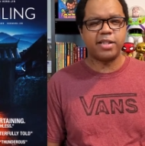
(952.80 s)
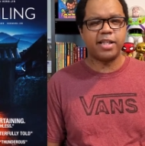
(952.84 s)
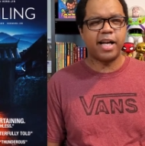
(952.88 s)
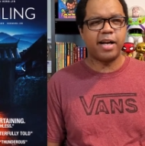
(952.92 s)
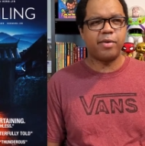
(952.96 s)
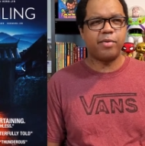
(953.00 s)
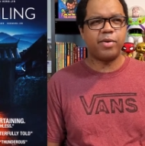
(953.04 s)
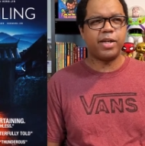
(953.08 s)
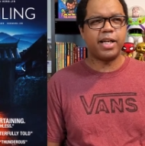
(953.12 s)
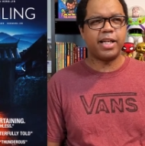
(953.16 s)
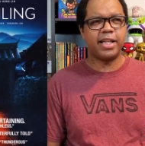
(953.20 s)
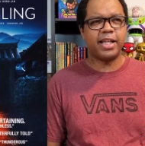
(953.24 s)

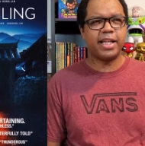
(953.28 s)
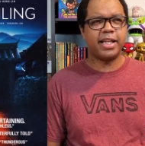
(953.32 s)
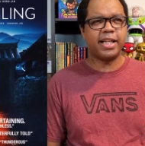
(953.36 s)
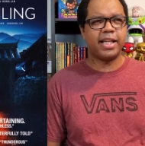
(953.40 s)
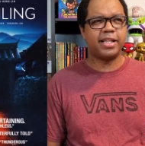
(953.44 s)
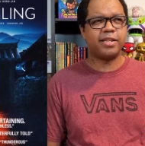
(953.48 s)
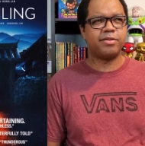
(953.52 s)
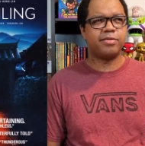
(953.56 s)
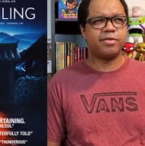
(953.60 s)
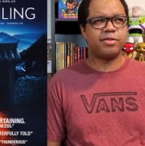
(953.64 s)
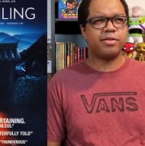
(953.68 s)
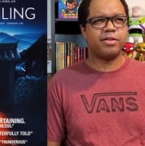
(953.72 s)
that one. I think
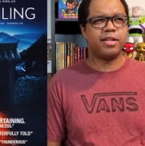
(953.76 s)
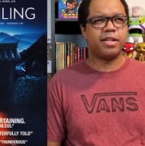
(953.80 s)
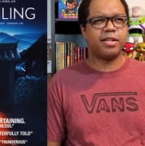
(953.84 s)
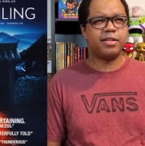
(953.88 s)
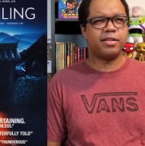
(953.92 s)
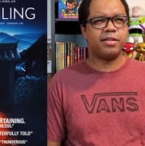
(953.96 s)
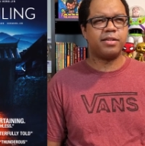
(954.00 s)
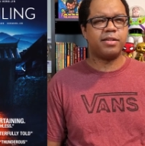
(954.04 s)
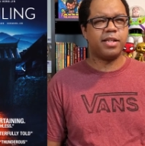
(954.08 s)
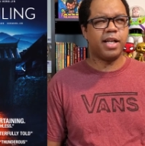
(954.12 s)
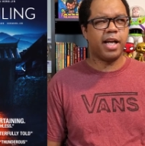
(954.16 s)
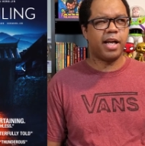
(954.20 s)

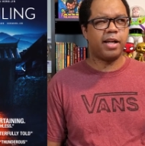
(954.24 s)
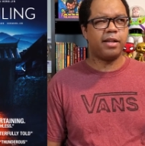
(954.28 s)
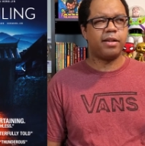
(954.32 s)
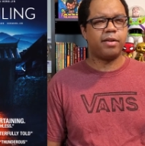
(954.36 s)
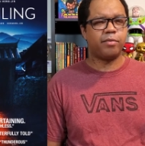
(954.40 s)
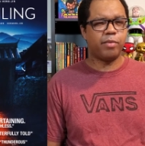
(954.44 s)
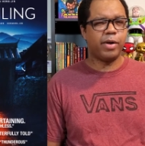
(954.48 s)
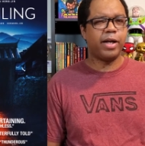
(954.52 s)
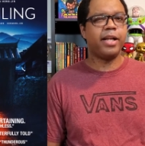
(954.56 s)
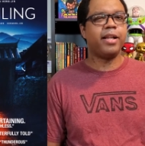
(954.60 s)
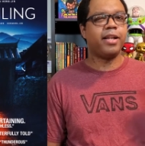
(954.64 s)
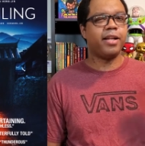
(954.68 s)
that's, yeah,
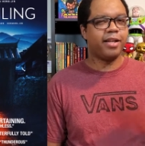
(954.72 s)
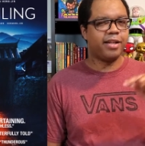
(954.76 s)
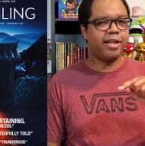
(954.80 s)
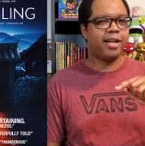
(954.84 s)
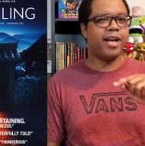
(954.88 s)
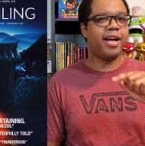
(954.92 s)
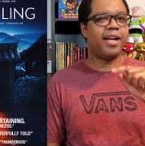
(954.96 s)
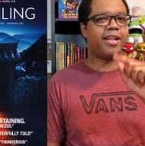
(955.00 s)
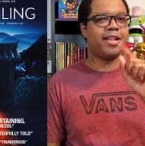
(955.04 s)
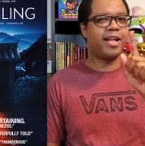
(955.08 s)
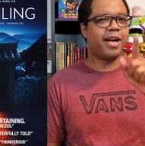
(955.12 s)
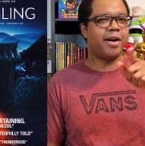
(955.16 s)
The Wailing,
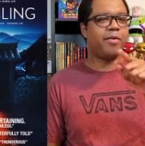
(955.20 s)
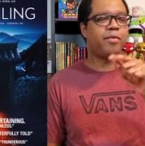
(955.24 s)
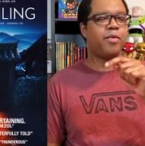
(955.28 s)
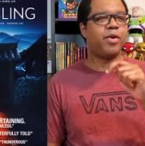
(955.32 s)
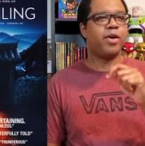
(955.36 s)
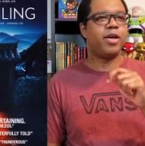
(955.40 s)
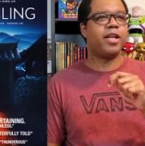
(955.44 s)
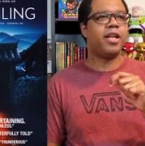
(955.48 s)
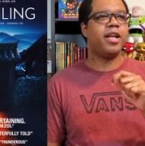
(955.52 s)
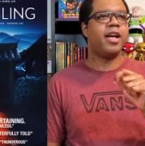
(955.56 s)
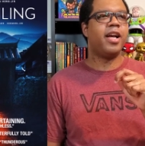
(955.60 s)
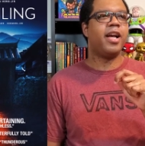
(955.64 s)
yeah, that
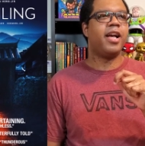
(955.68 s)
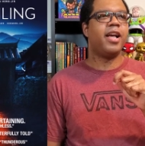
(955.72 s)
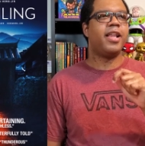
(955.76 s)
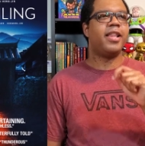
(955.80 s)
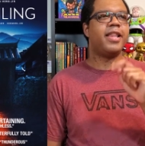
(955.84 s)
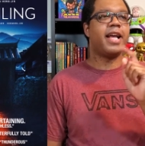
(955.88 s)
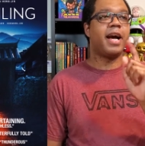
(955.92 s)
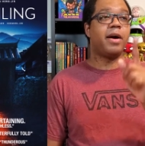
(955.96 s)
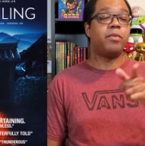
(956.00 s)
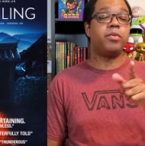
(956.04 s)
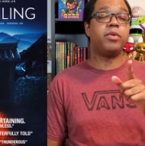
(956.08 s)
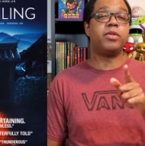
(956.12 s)
one.
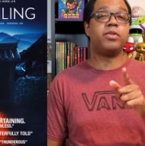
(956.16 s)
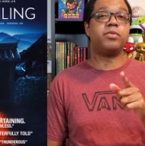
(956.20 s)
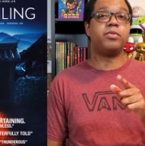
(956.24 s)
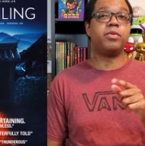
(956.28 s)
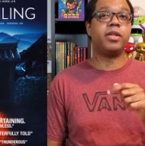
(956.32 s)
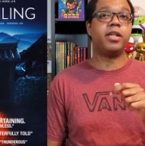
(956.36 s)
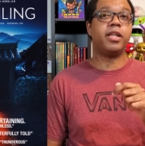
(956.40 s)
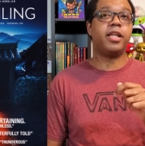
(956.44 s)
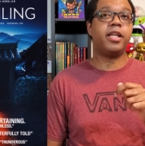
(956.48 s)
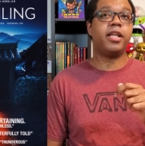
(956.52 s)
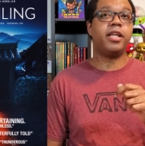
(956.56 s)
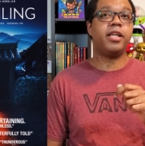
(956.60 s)
That one's really